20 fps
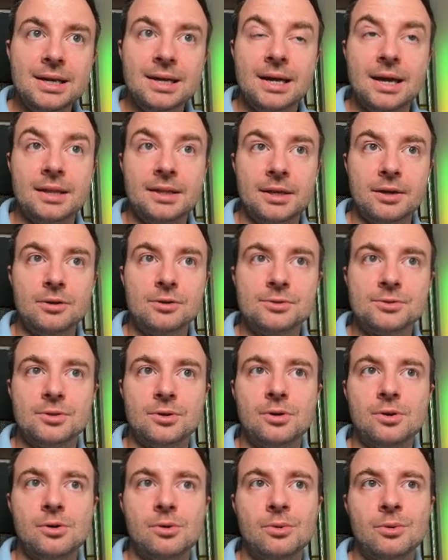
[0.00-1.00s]
and they
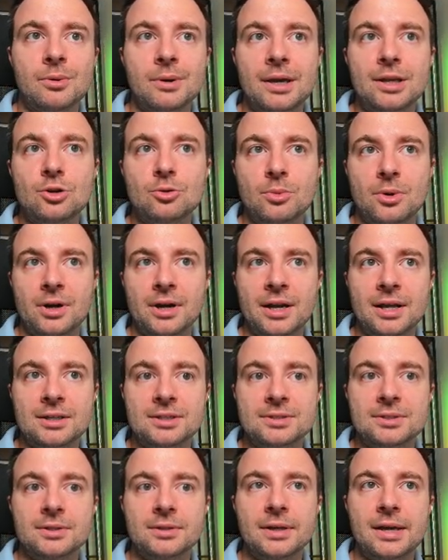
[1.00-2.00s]
also
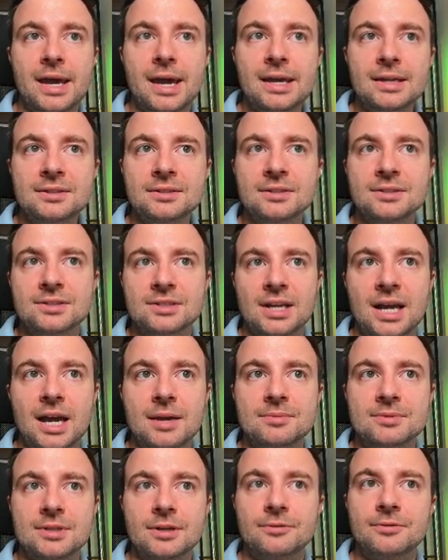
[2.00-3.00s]
enumerate eight
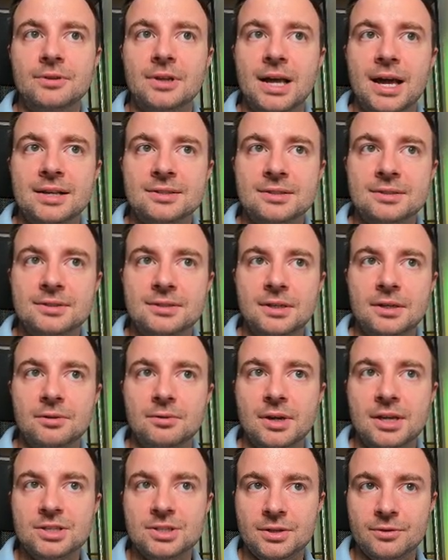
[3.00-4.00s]
types of classes here
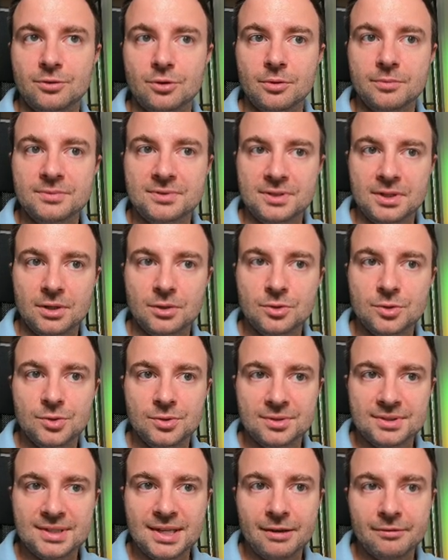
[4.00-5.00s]
ranging from zero
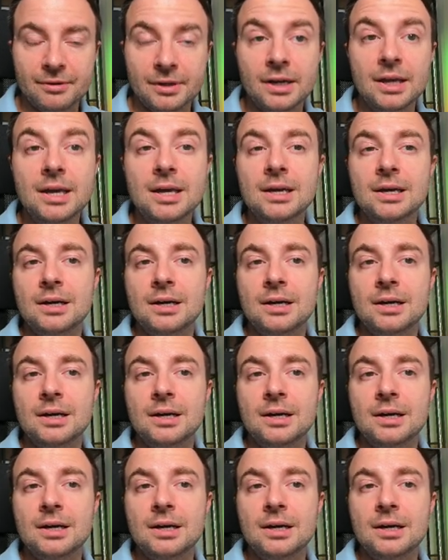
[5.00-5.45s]
to seven.